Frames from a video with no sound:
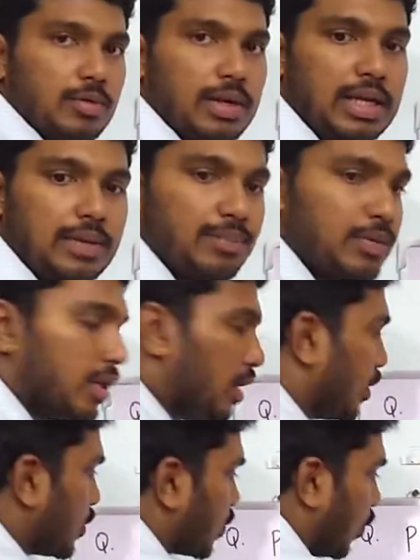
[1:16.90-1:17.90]
right?
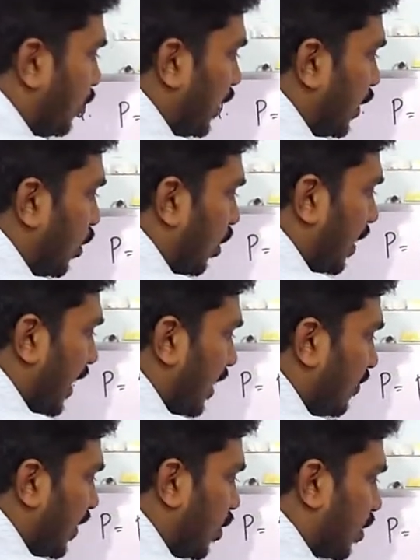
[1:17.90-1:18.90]
So V naught
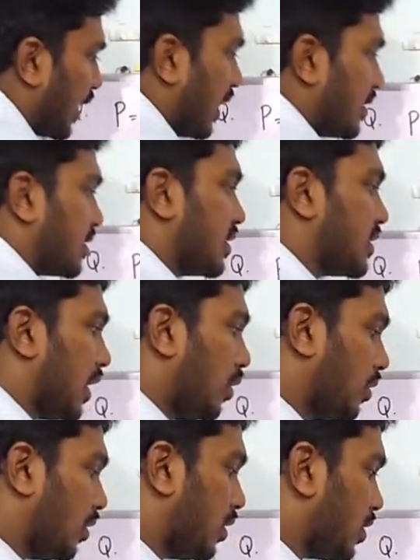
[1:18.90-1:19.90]
and V naught cancels
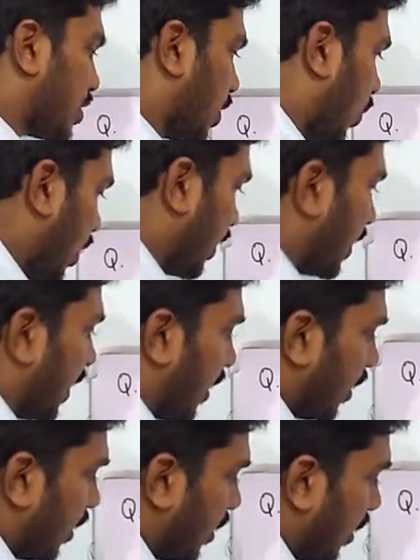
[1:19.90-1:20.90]
out. So what do you
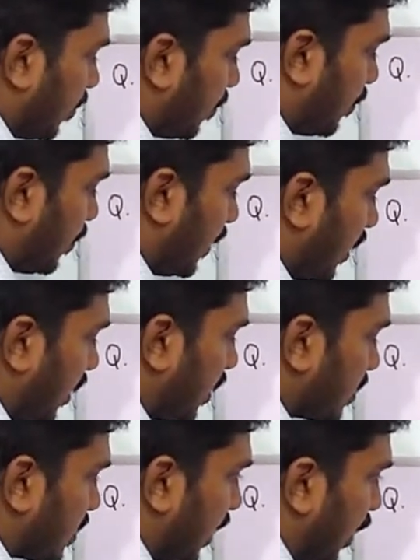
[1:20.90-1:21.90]
get?
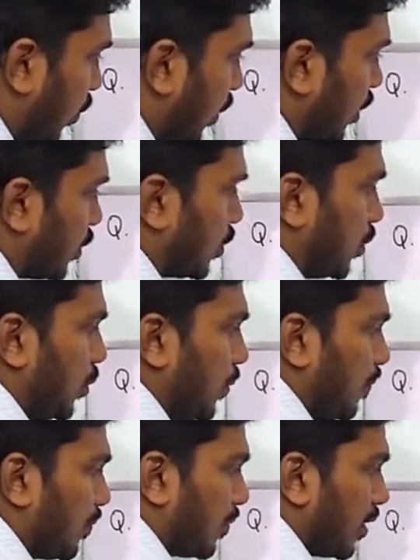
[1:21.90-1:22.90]
P is equal
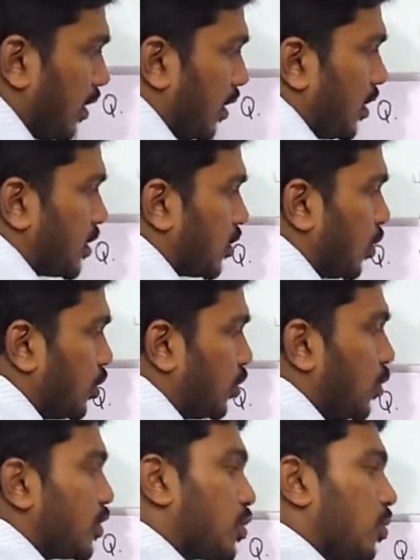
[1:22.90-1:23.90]
to, so
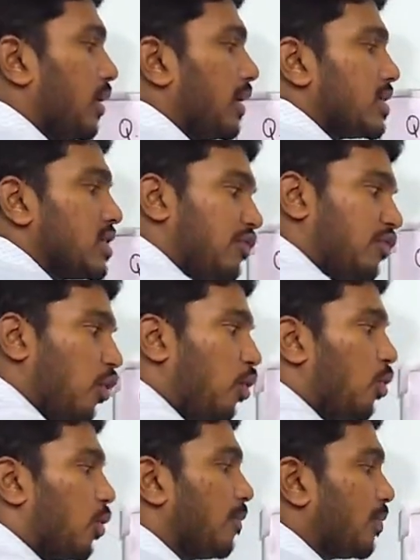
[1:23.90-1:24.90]
2 square is
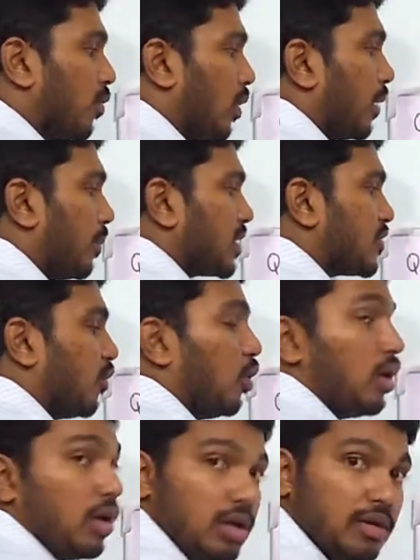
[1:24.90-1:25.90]
4, 1 plus
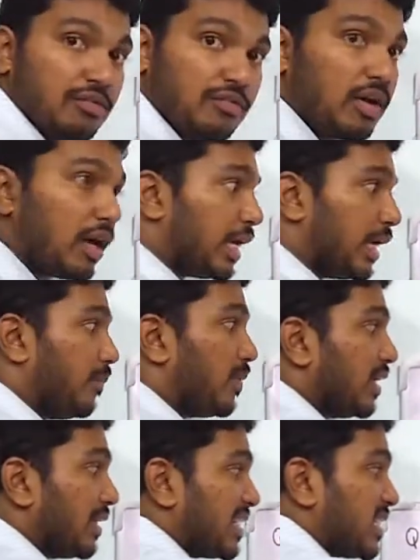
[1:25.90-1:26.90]
4, 5.
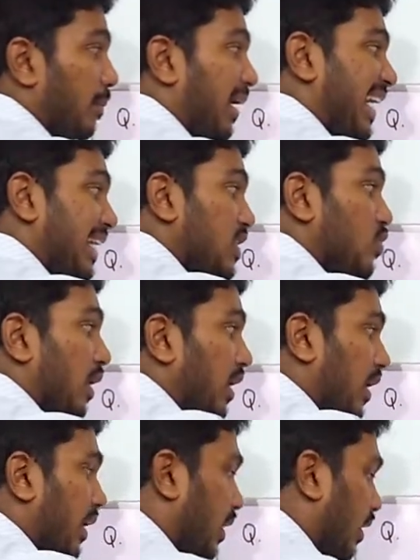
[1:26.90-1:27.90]
There is a minus
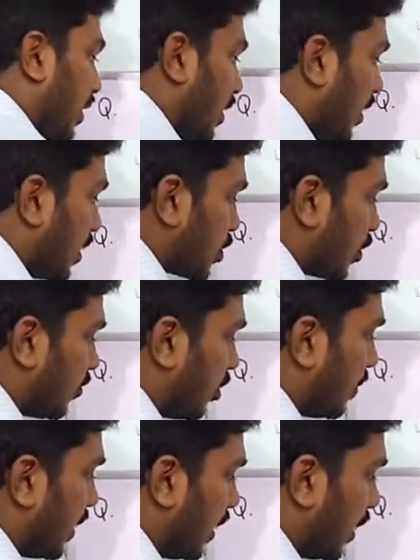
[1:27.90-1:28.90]
1 here, so it
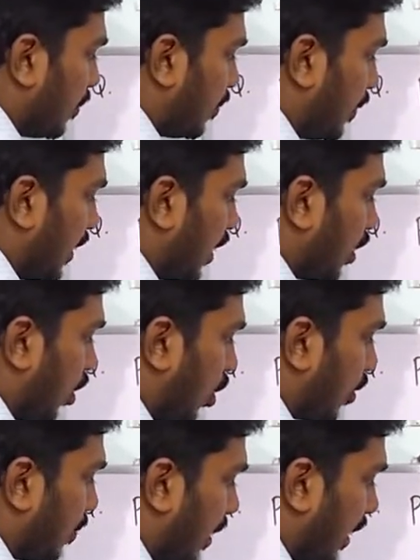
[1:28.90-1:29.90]
will be P
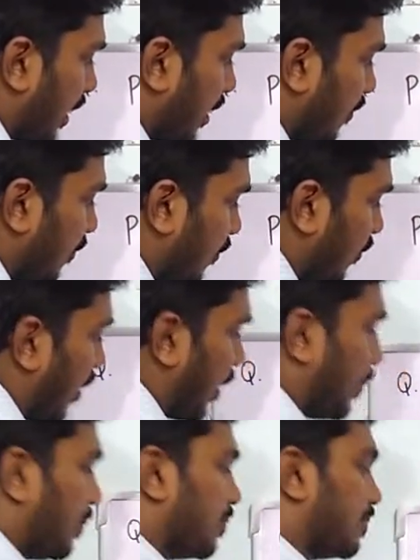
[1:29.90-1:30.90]
naught by
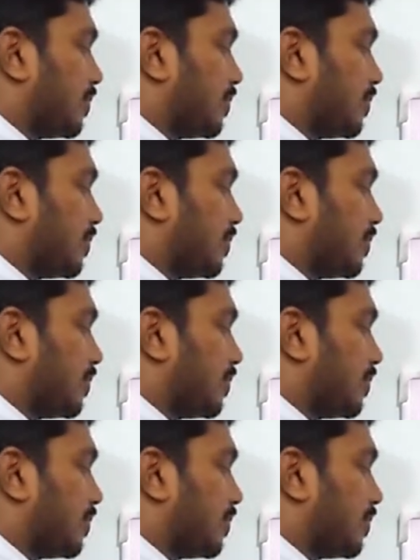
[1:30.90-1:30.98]
5.